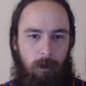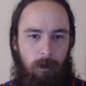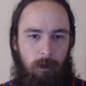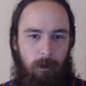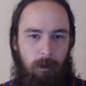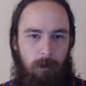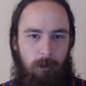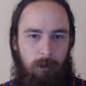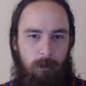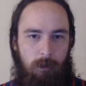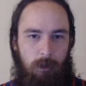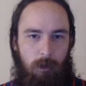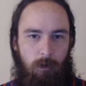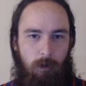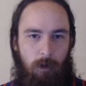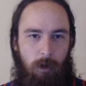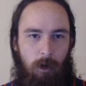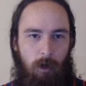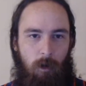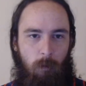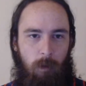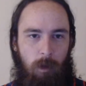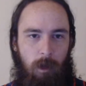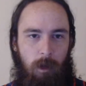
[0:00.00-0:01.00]
So I
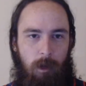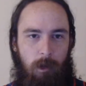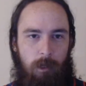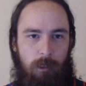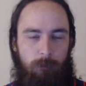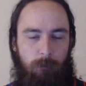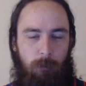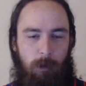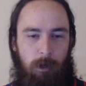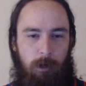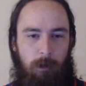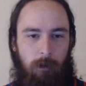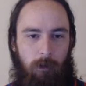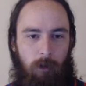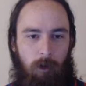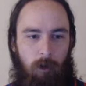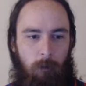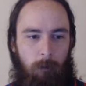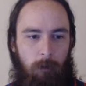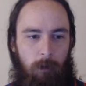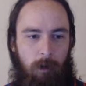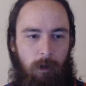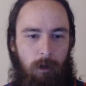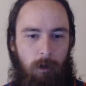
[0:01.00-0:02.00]
hope that explained a little
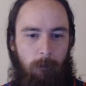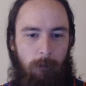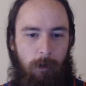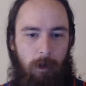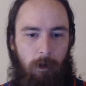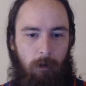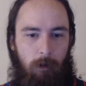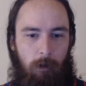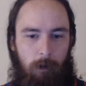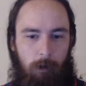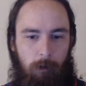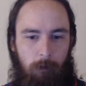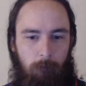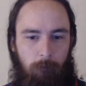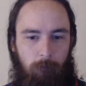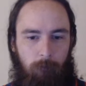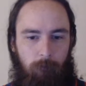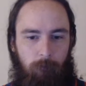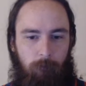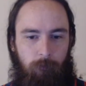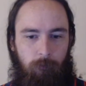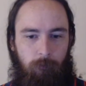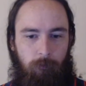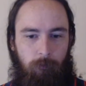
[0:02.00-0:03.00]
bit about
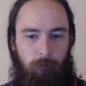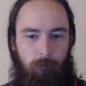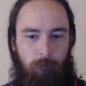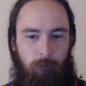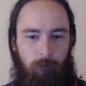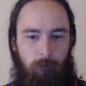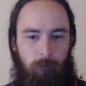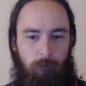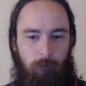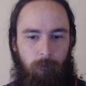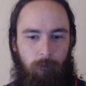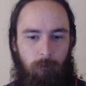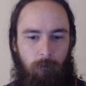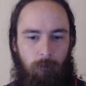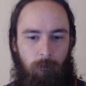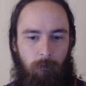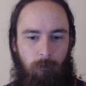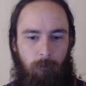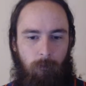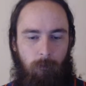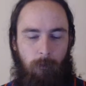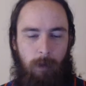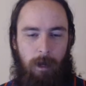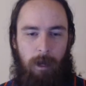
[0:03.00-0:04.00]

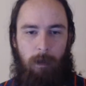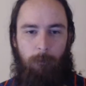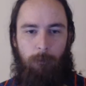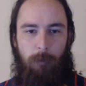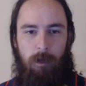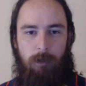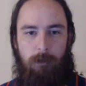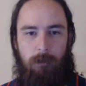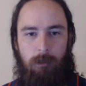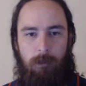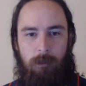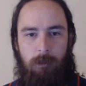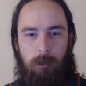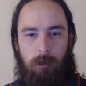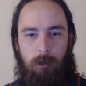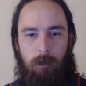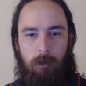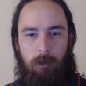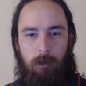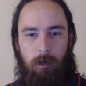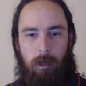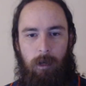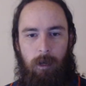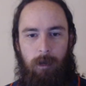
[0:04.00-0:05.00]
my ambitions
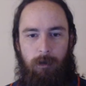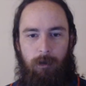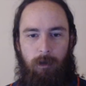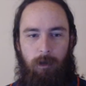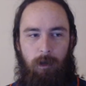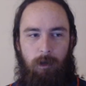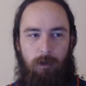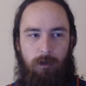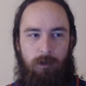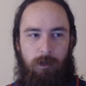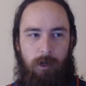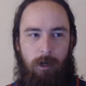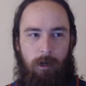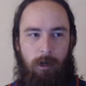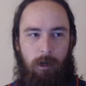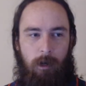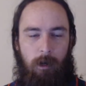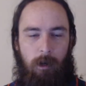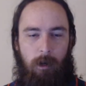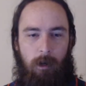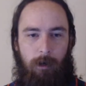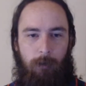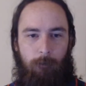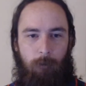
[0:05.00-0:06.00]
here, and you could check out
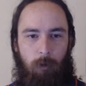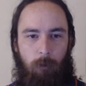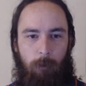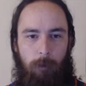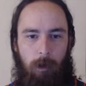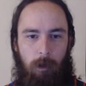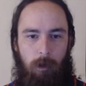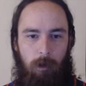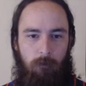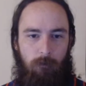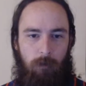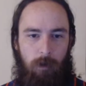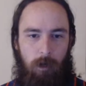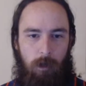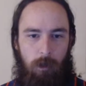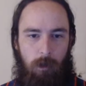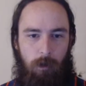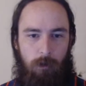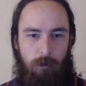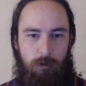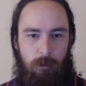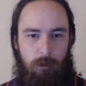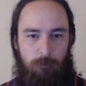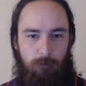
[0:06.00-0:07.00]
a couple of my other
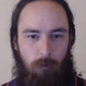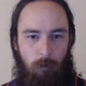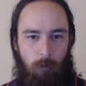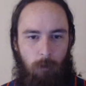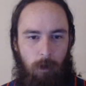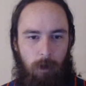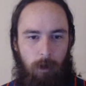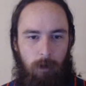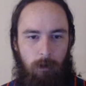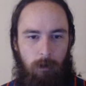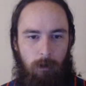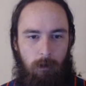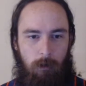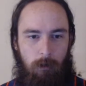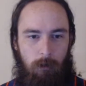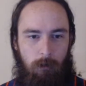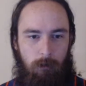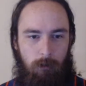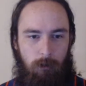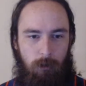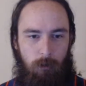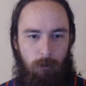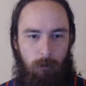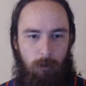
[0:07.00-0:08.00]
videos if you want
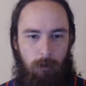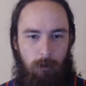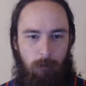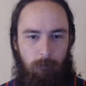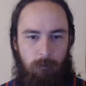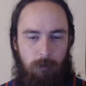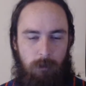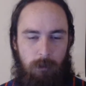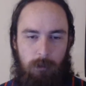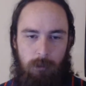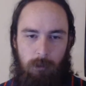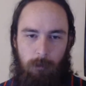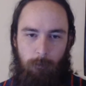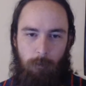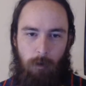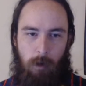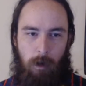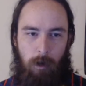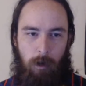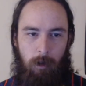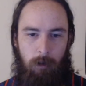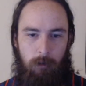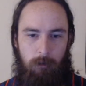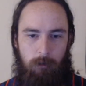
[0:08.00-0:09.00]
to see some
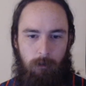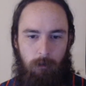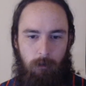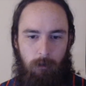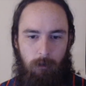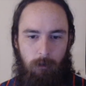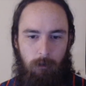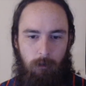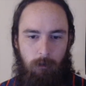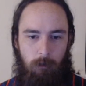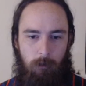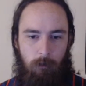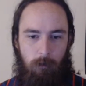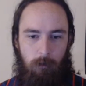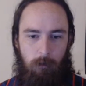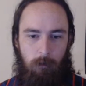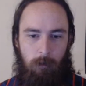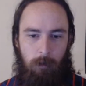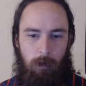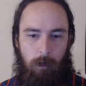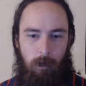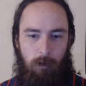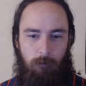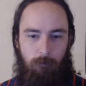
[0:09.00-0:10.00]
products or
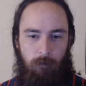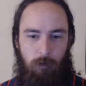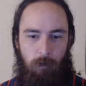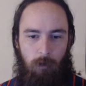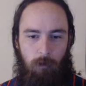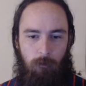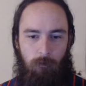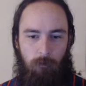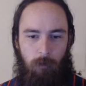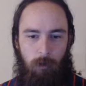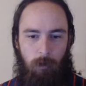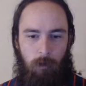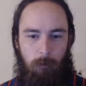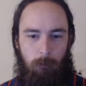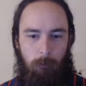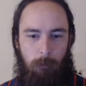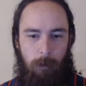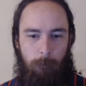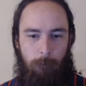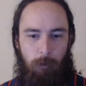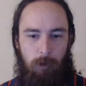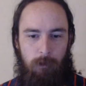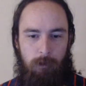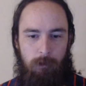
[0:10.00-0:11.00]
get a feel for my
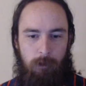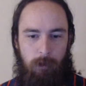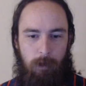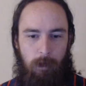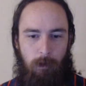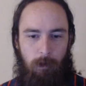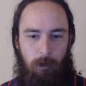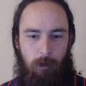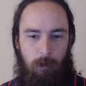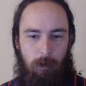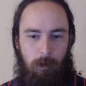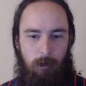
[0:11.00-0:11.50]
personality